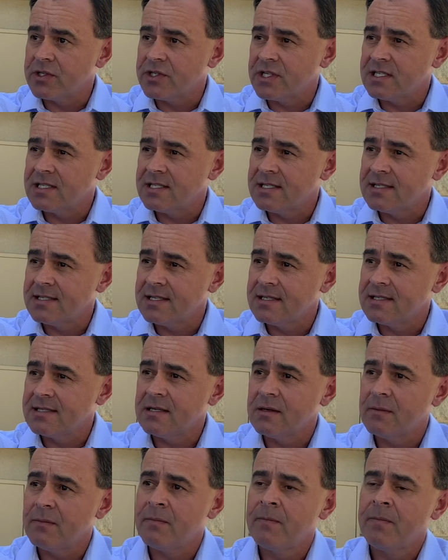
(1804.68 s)
justice
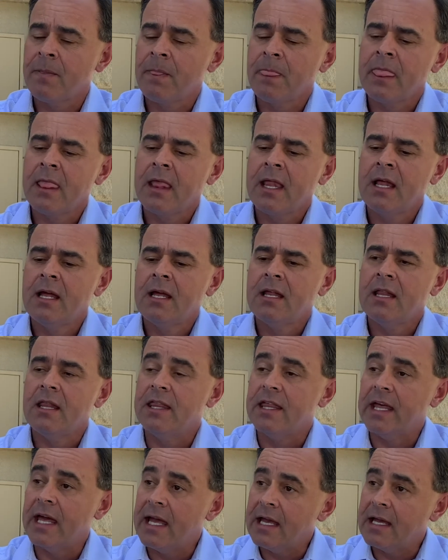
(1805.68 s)
system,
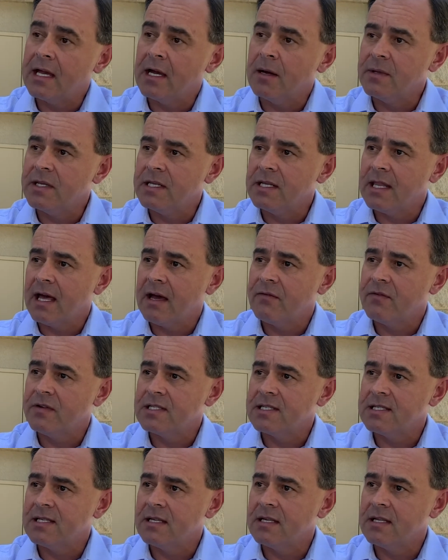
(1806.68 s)
they come into that
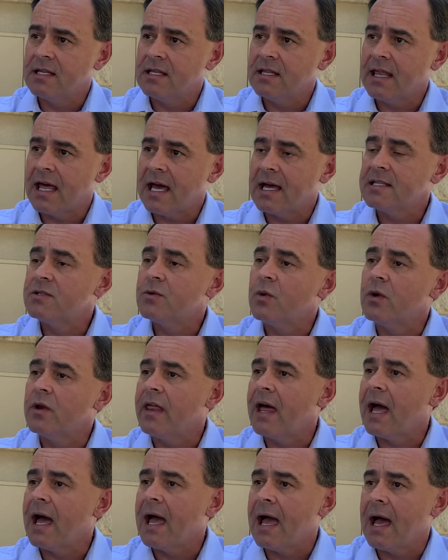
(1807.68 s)
facility. That's where
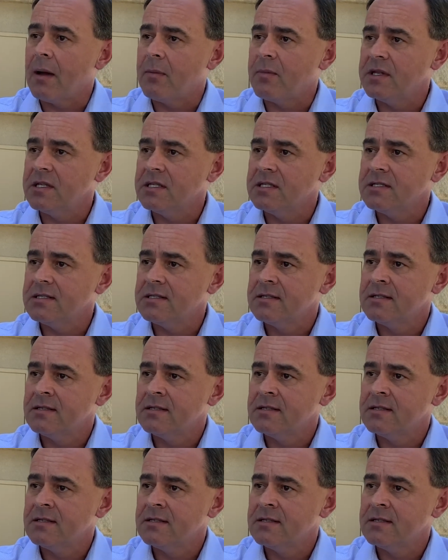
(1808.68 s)
that happens.